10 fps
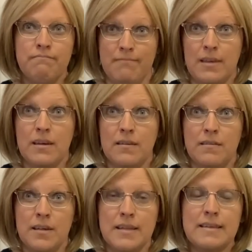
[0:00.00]
kids'
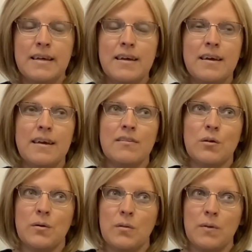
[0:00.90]
needs. And so
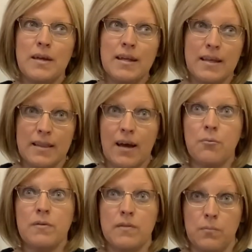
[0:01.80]
at the beginning, that
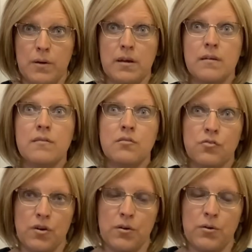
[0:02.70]
was the biggest
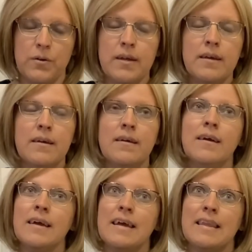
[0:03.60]
struggle.
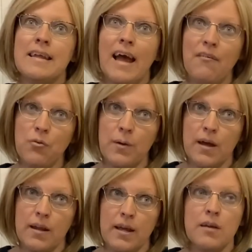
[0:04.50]
And then after we got
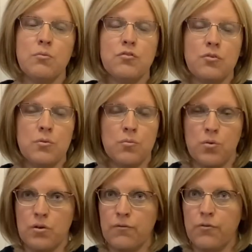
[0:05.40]
an aide, but she was
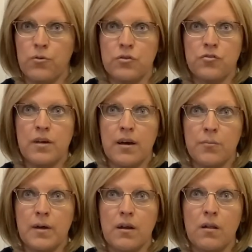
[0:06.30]
wonderful and she
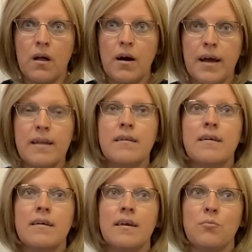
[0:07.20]
helped out a lot,
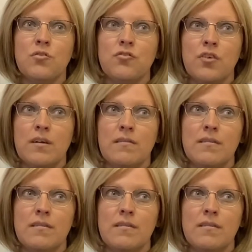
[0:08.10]
it was just